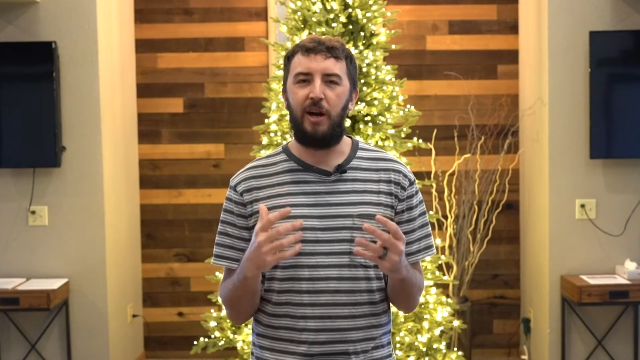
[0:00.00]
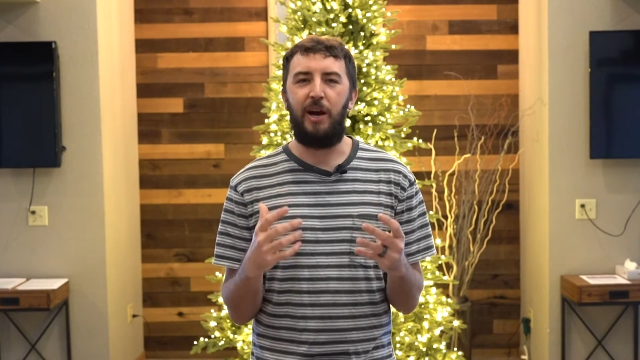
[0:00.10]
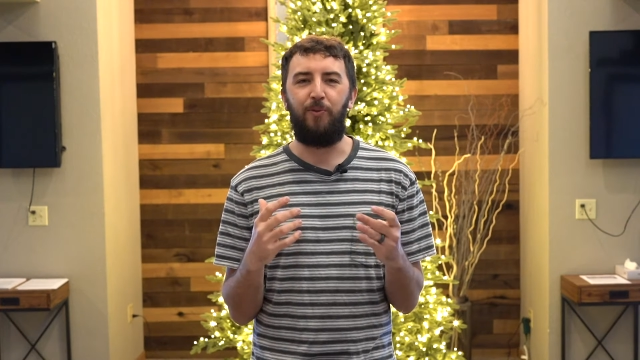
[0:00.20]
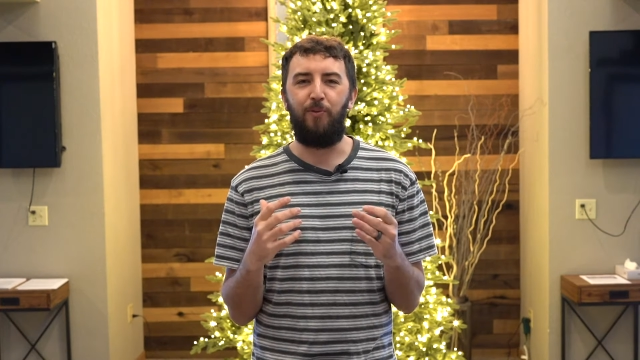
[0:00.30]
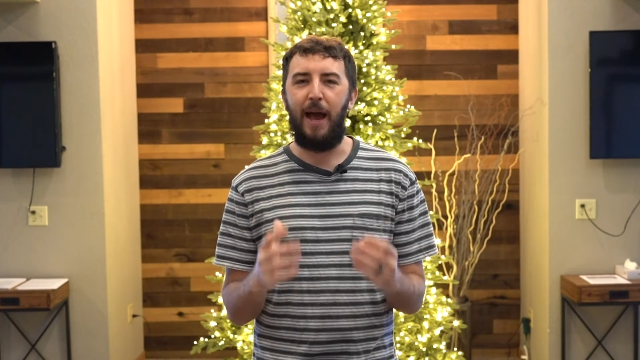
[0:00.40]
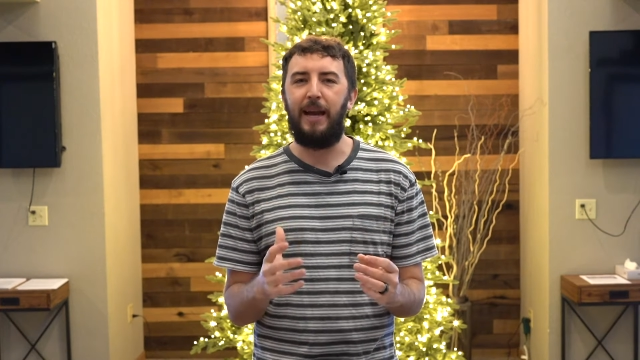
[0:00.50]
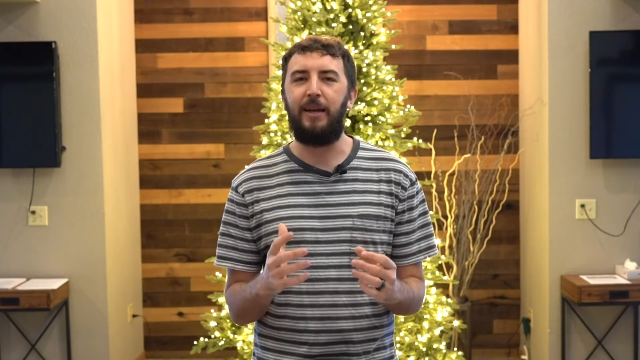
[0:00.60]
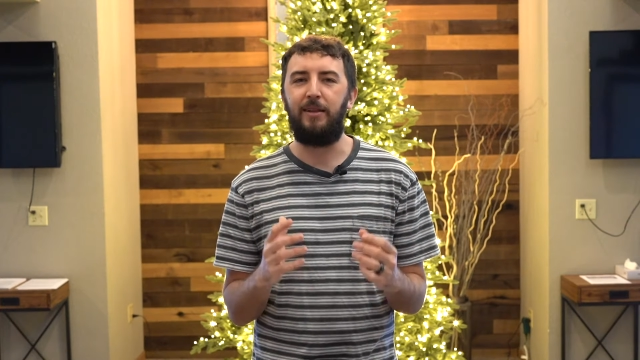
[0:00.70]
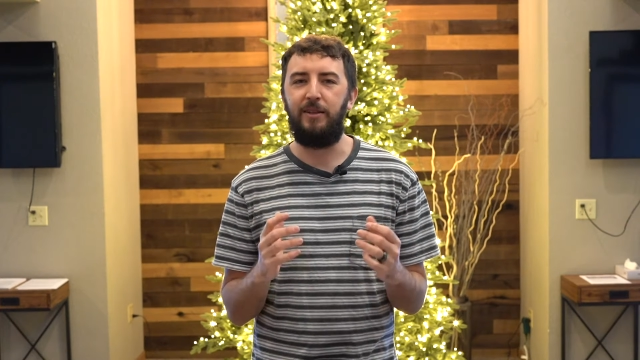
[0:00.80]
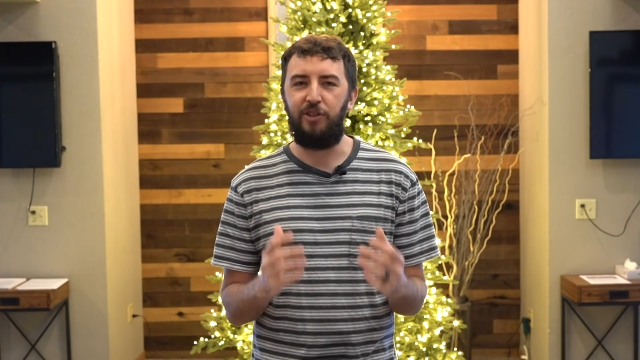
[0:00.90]
God
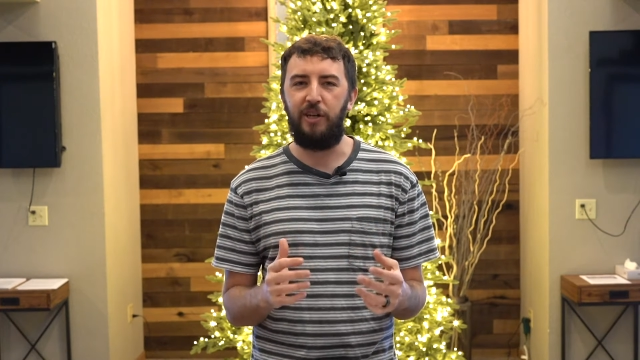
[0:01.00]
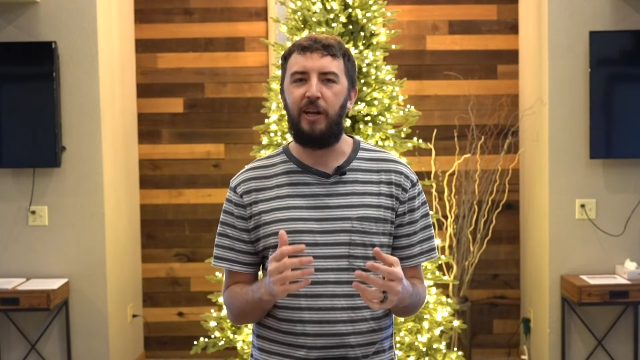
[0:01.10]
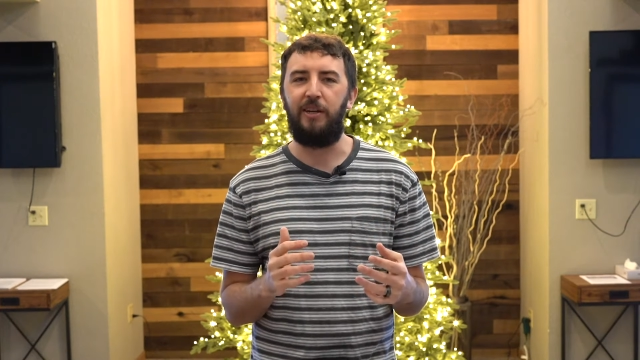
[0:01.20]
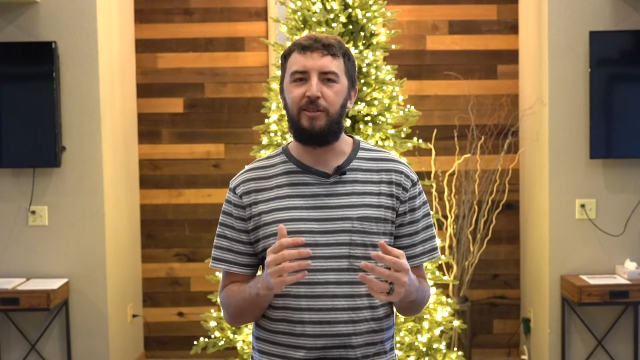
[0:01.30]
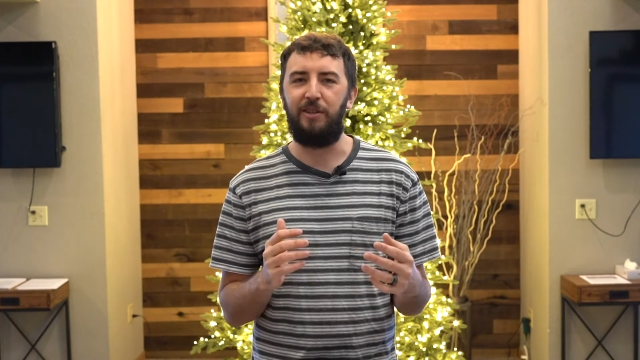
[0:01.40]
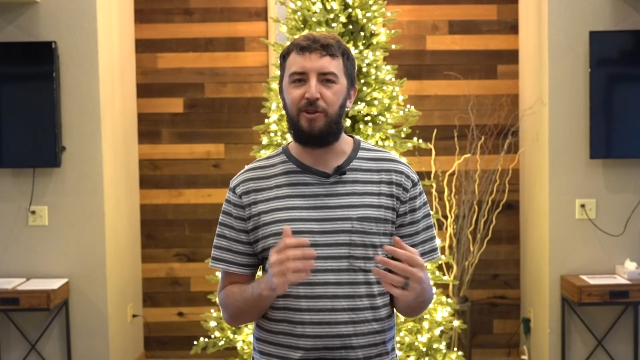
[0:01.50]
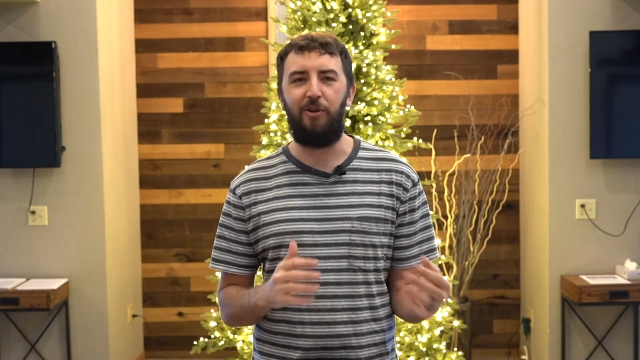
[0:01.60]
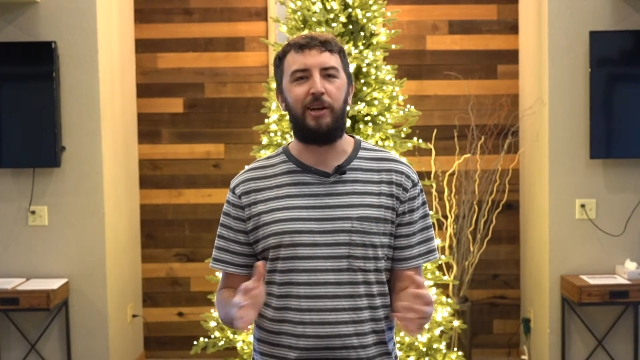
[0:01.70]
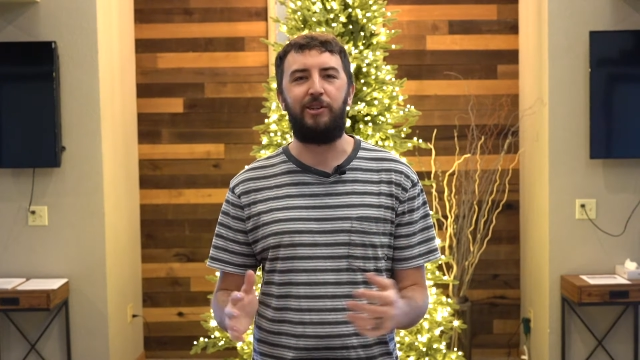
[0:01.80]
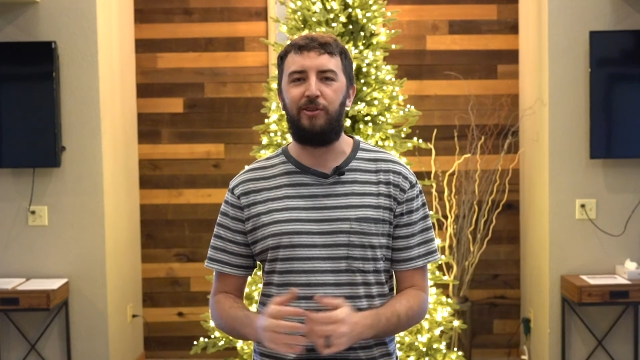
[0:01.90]
radically changed the
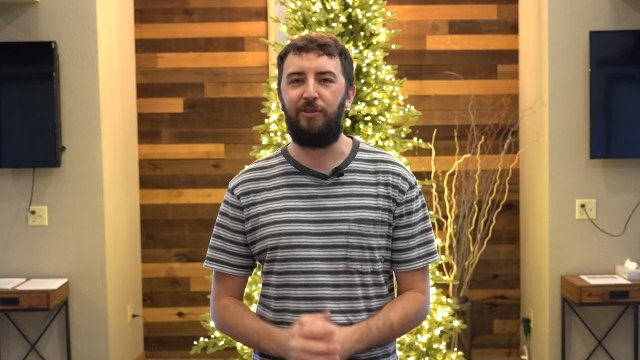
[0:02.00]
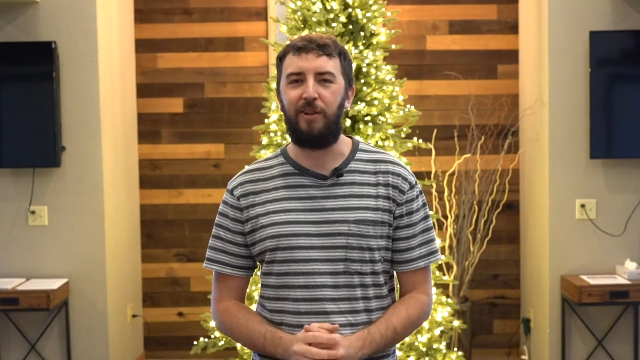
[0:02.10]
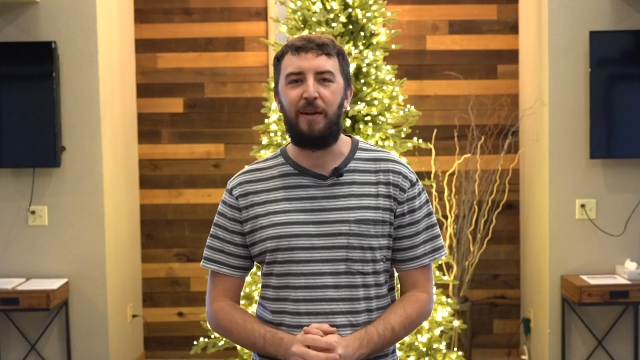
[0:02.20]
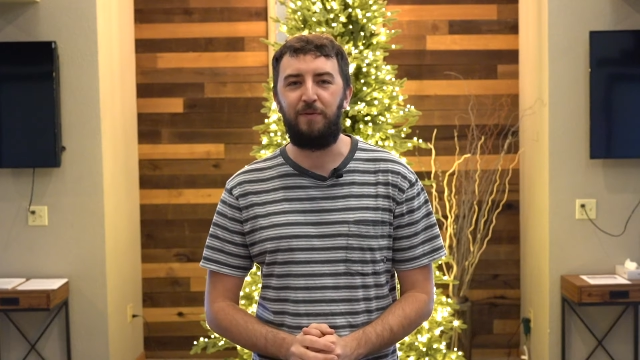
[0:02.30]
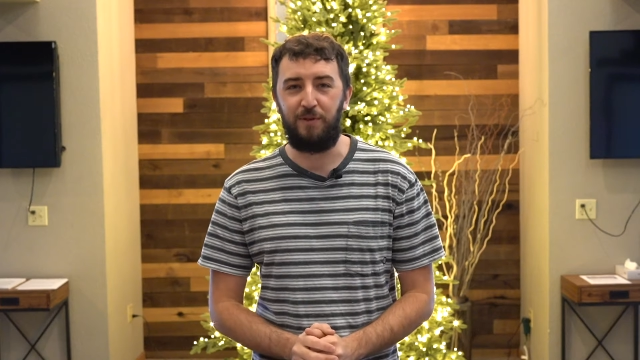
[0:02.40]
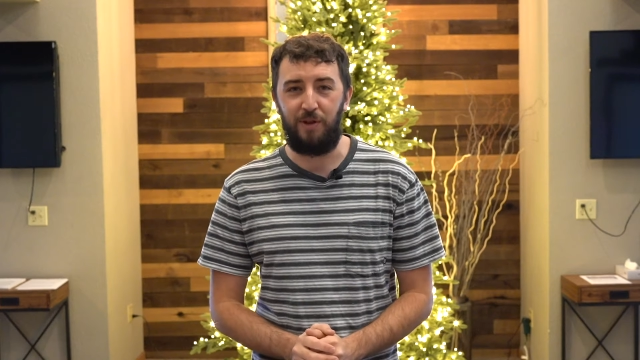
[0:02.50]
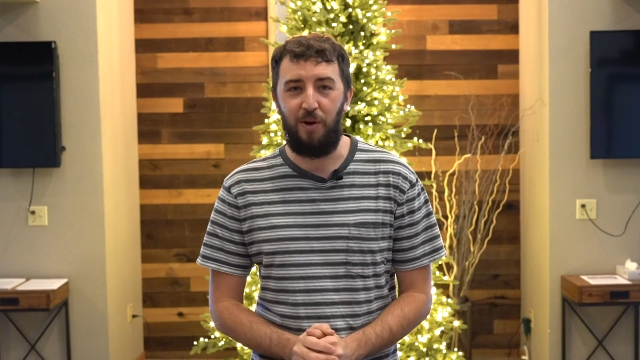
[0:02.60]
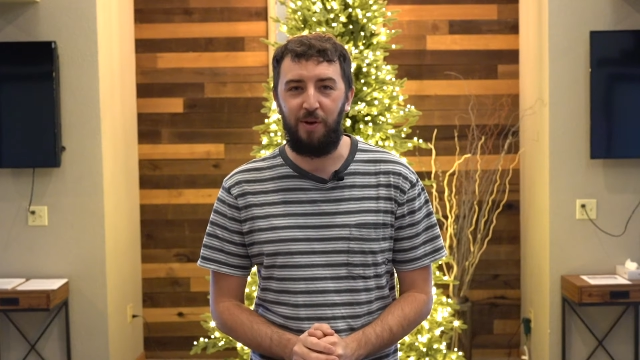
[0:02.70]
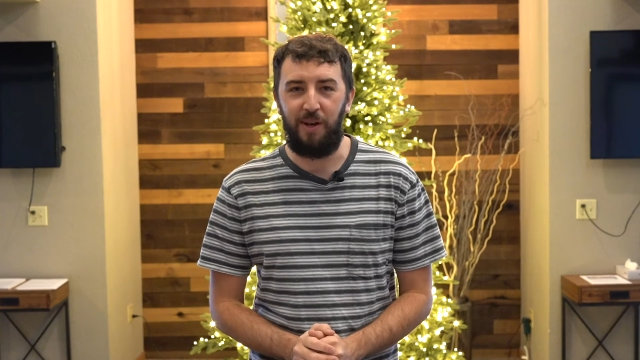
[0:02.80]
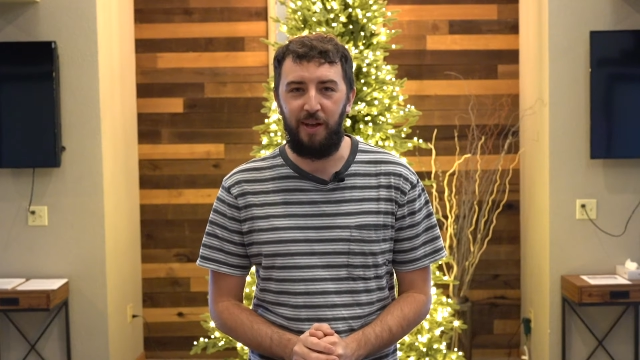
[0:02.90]
direction her life was
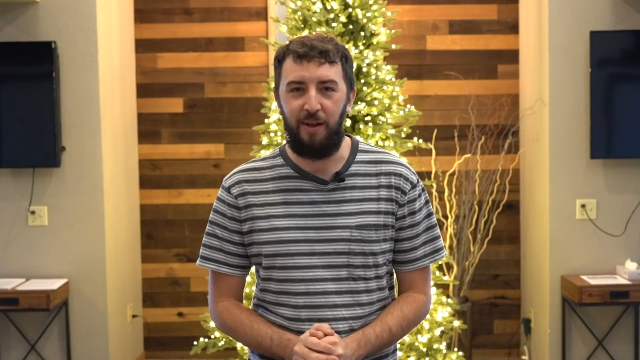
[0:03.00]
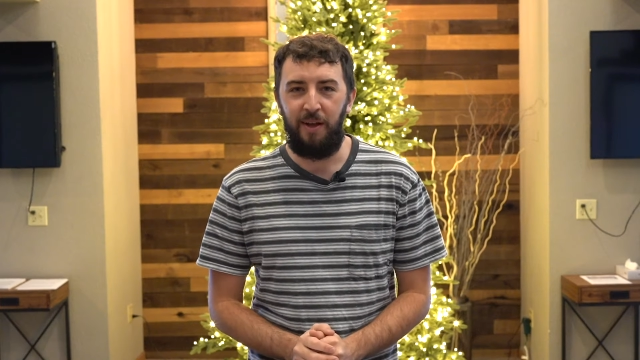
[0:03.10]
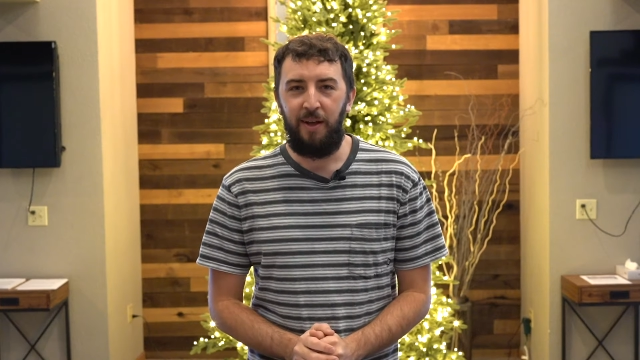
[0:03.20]
going in.